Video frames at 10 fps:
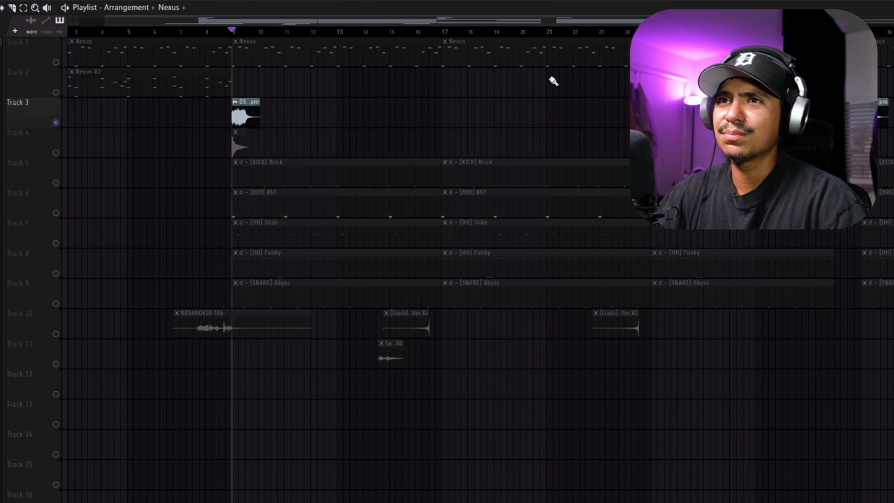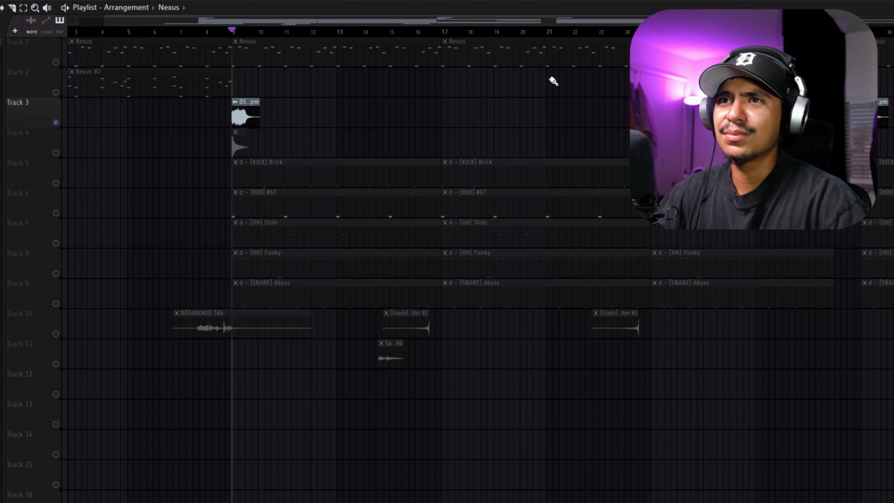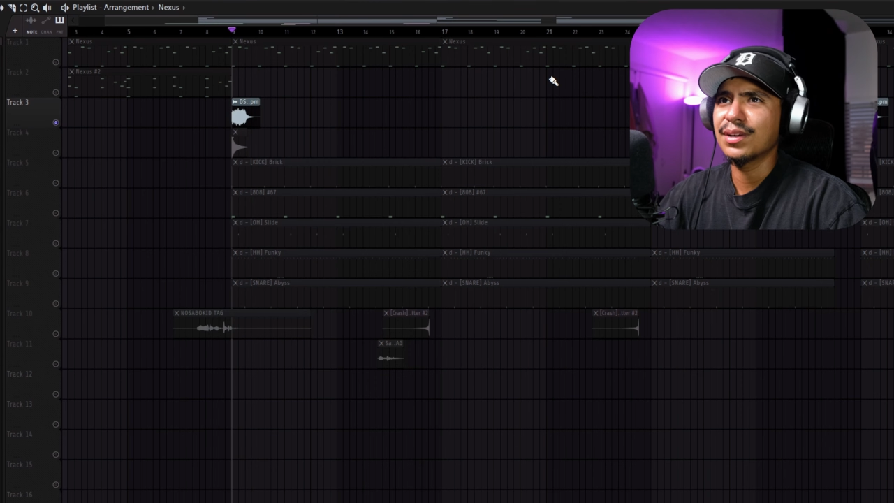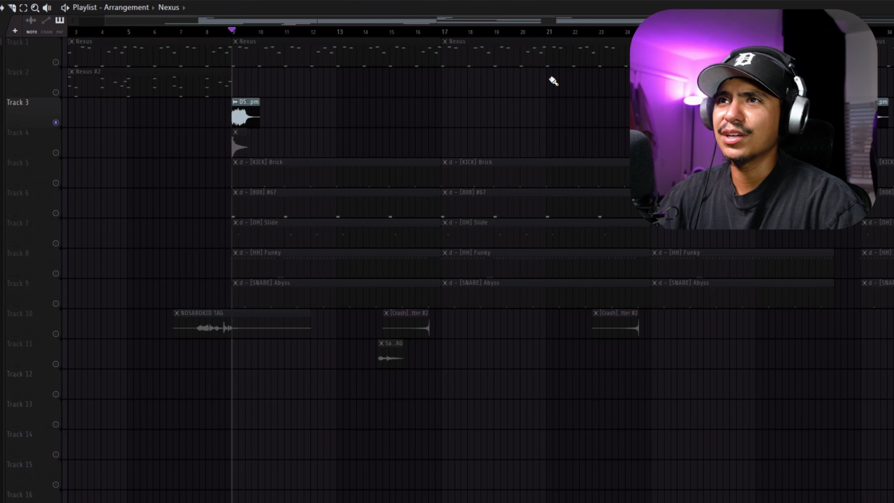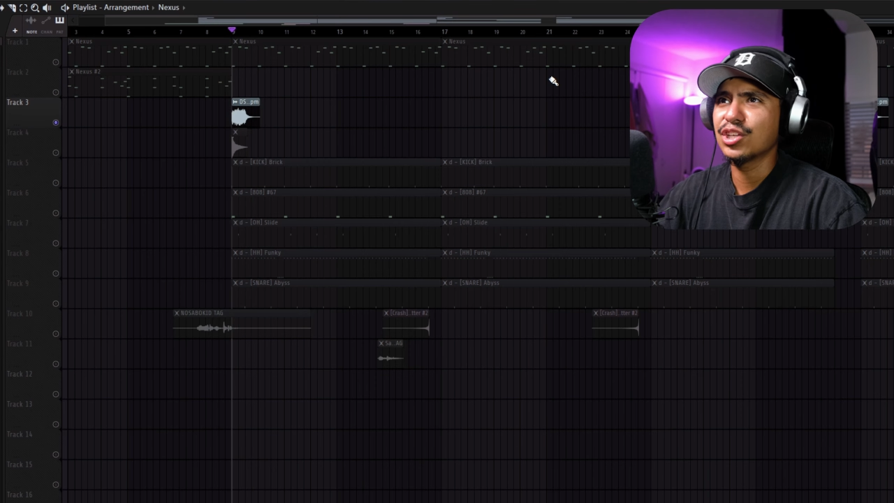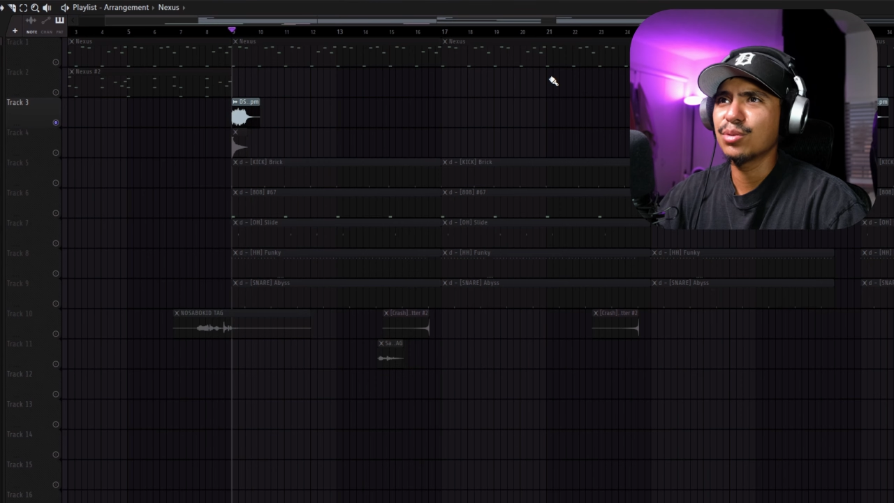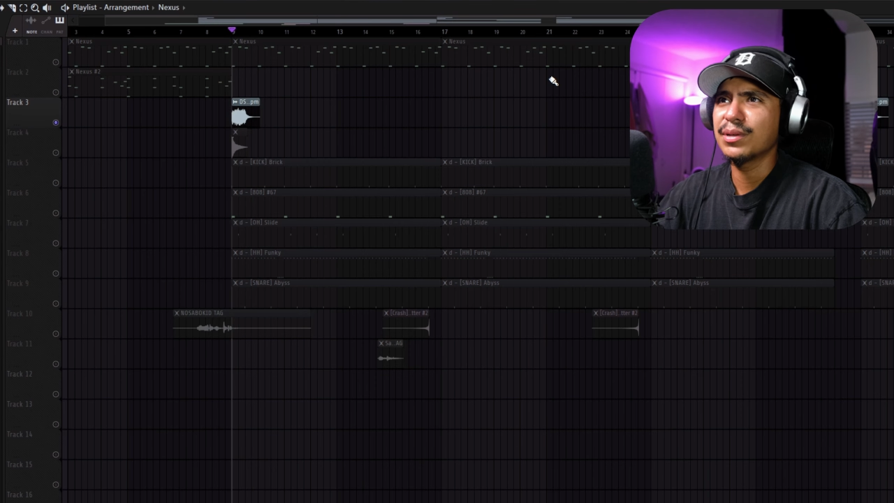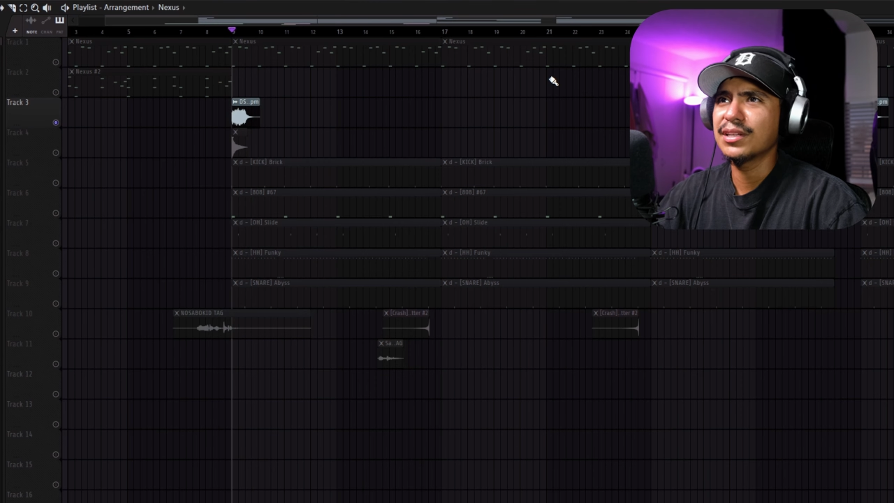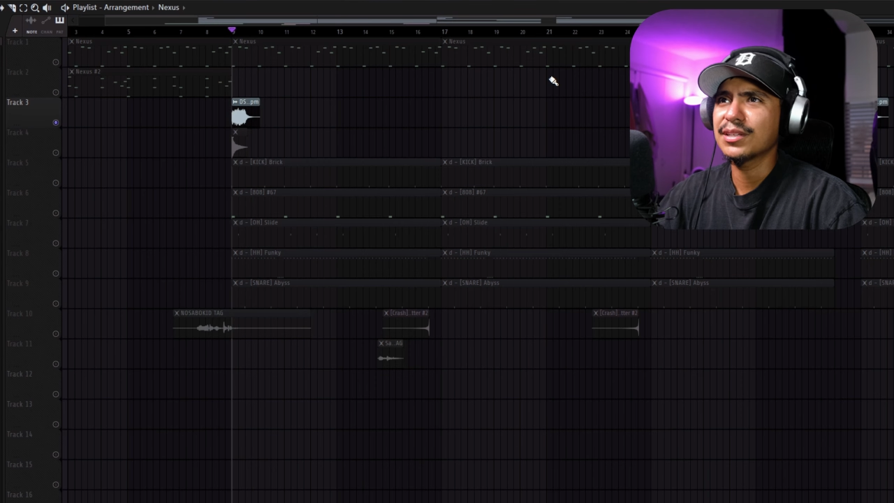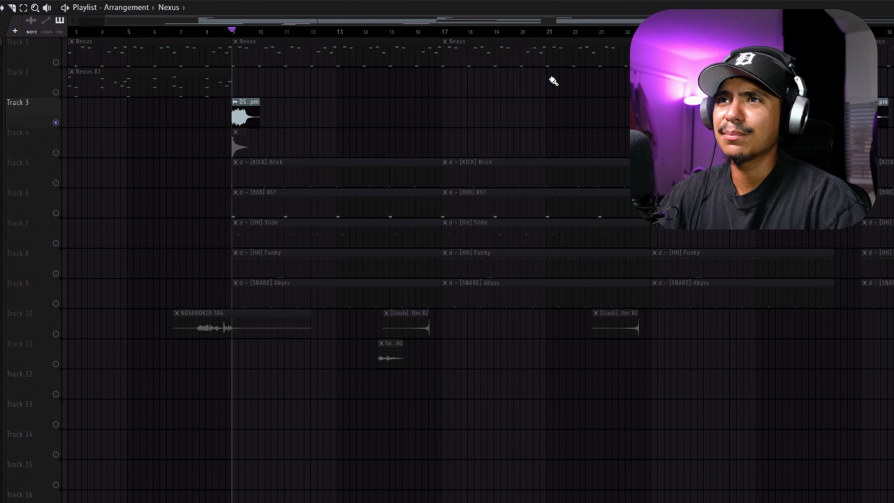or a
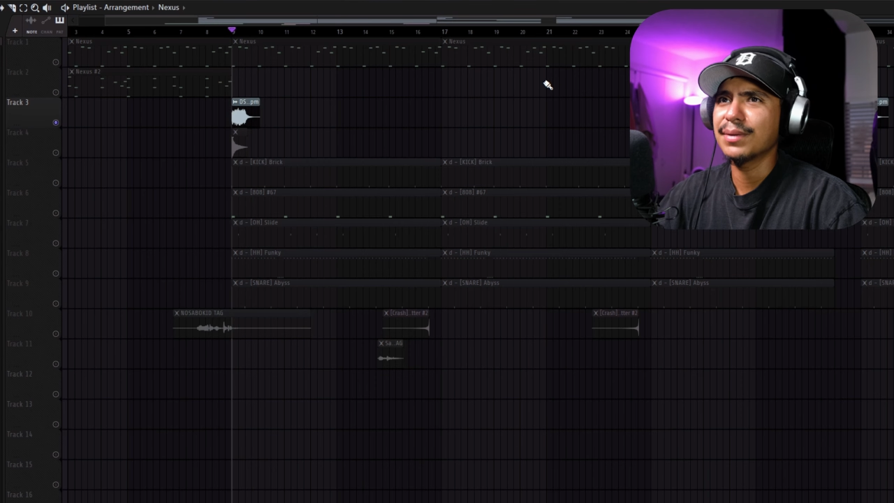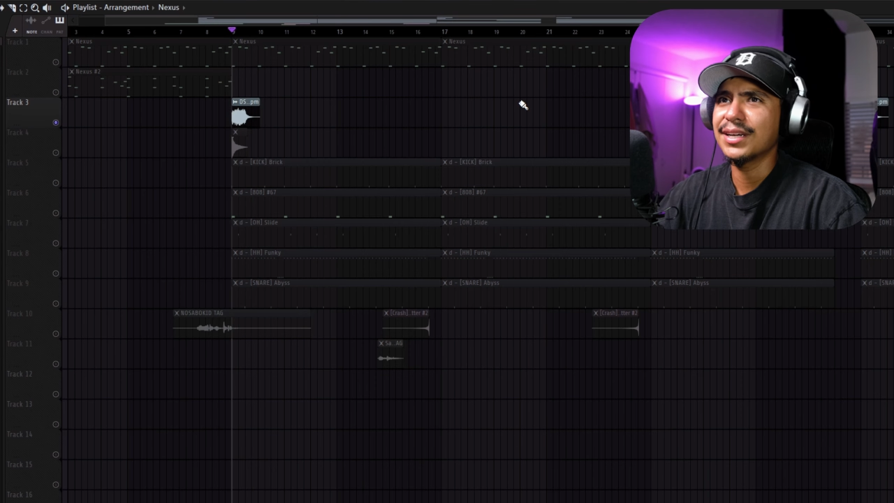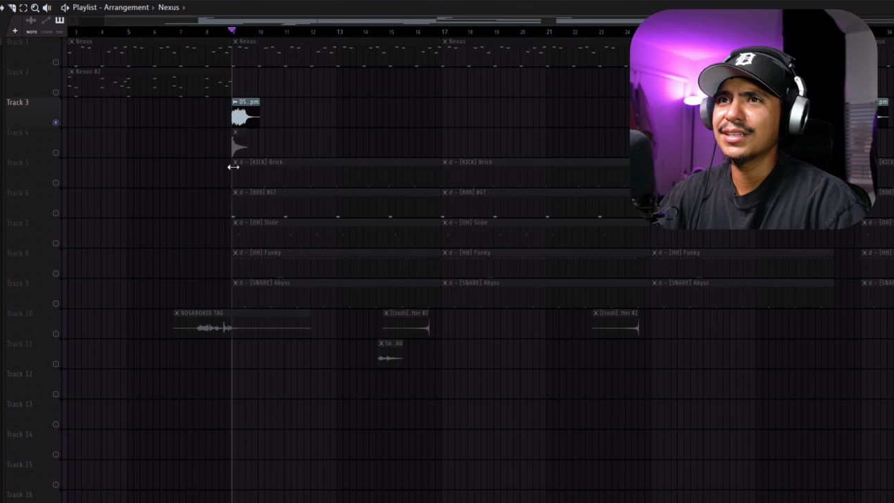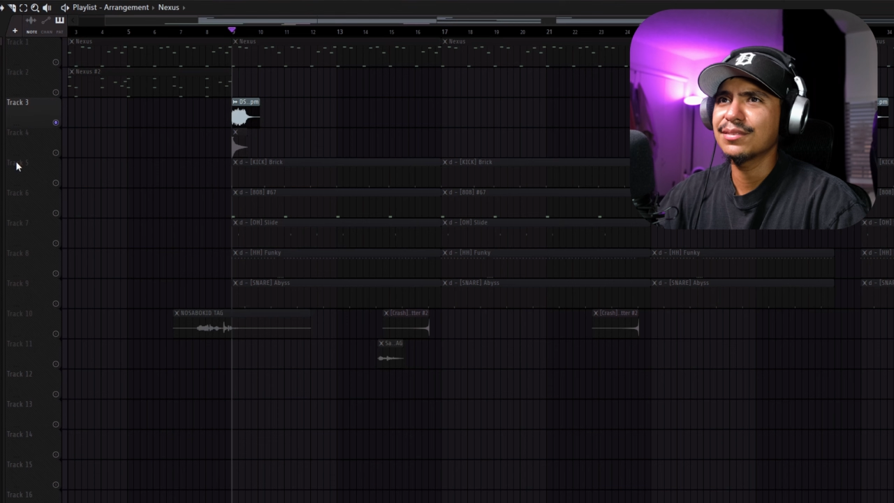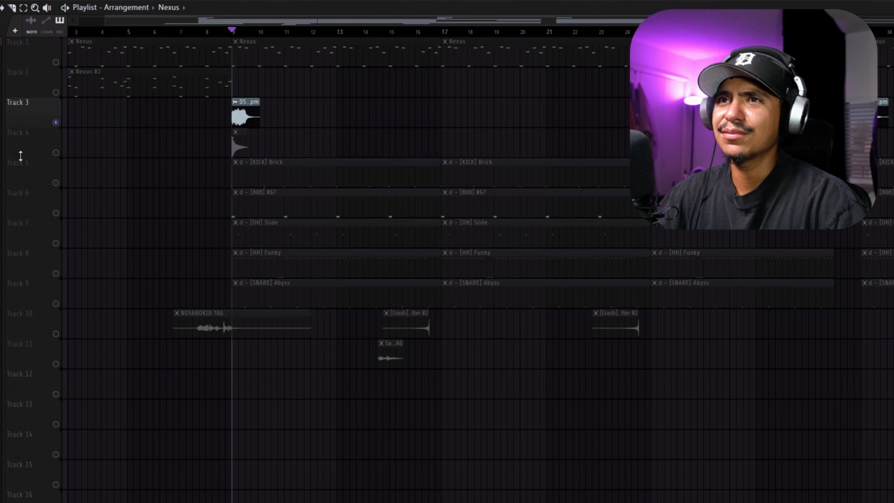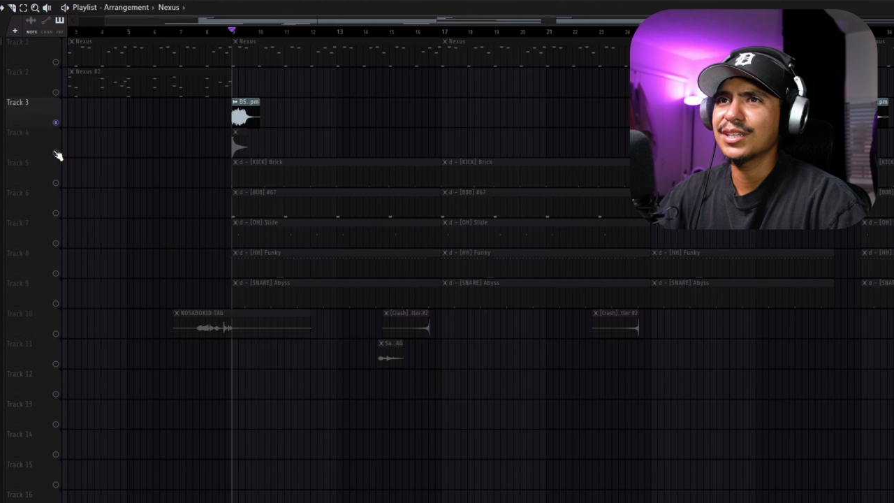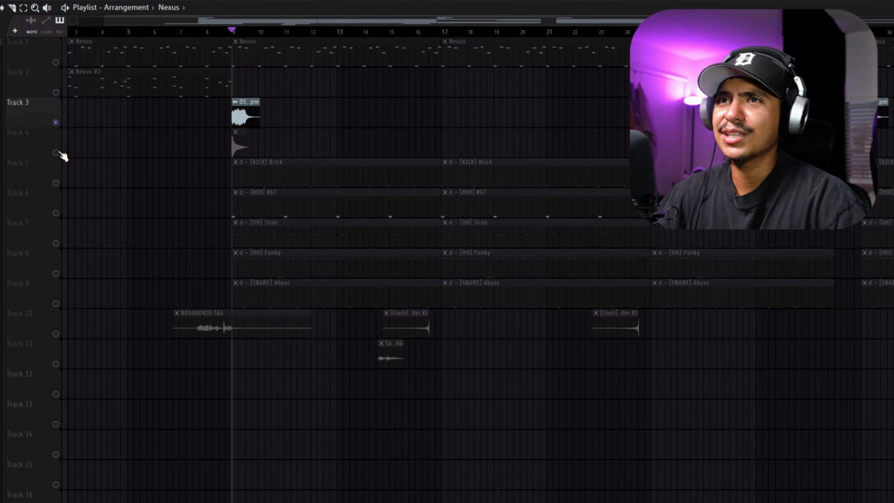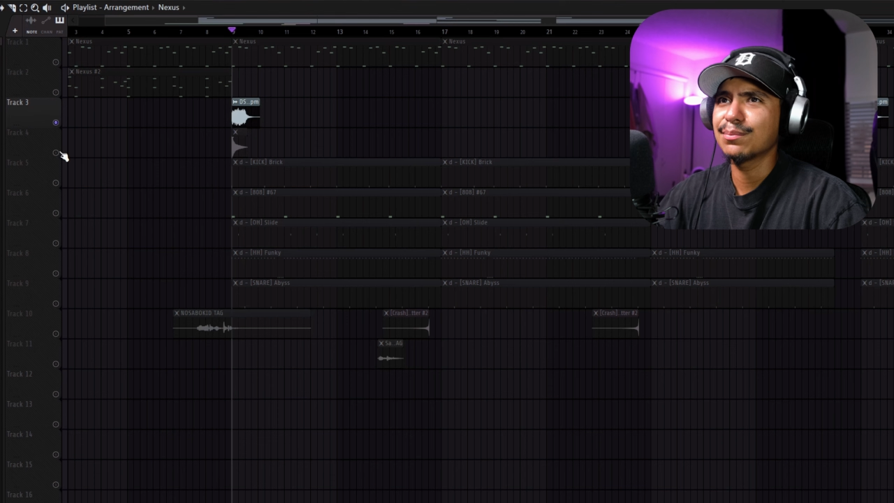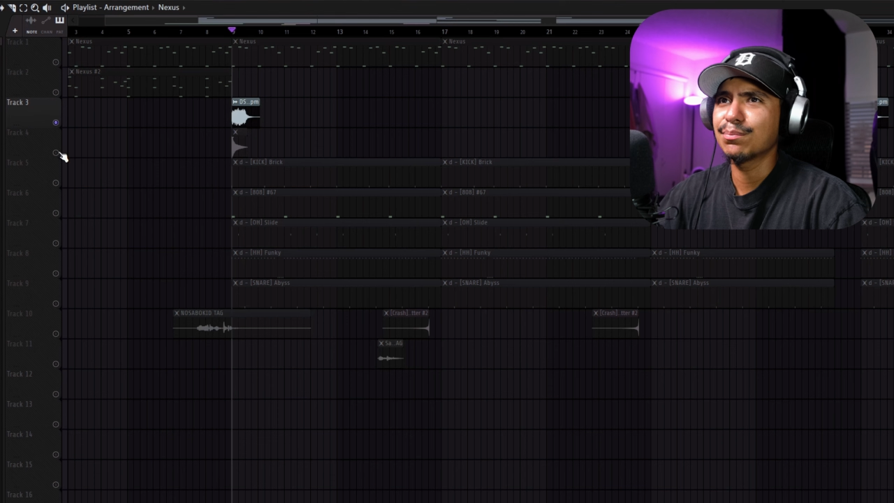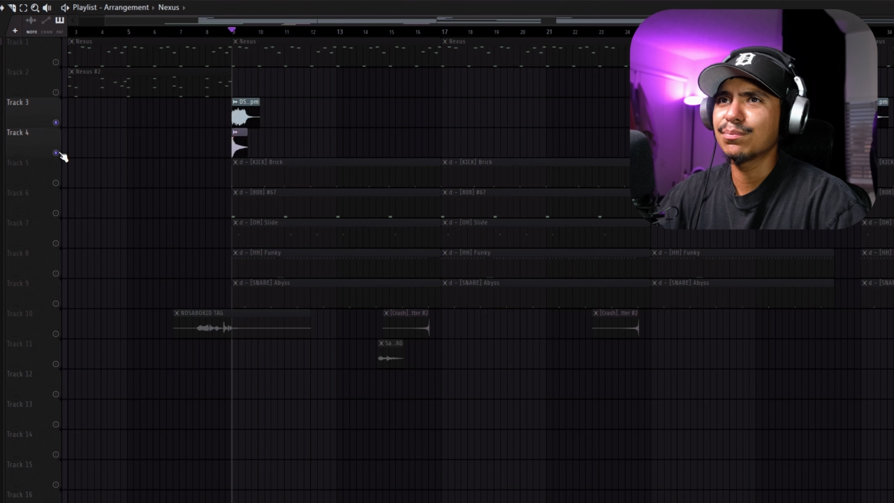human combined, fucking